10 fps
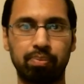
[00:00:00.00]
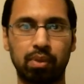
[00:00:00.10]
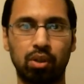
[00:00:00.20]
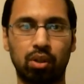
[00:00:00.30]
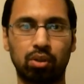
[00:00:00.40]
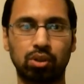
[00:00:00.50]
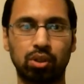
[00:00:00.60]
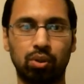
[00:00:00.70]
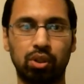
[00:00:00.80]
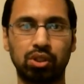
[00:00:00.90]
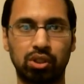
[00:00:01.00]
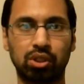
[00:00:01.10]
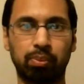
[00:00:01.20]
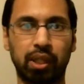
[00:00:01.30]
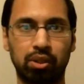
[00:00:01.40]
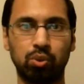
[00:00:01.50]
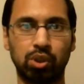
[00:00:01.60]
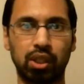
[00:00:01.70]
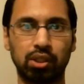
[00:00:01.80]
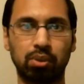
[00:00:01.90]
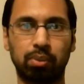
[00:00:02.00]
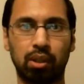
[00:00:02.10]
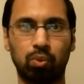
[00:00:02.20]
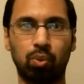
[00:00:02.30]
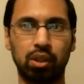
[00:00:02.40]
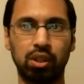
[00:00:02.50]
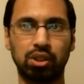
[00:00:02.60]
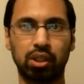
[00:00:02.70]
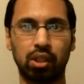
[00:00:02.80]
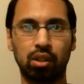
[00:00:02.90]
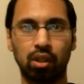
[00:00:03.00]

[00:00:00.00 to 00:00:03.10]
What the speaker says: You know, so this is just my 2 cents about what he said.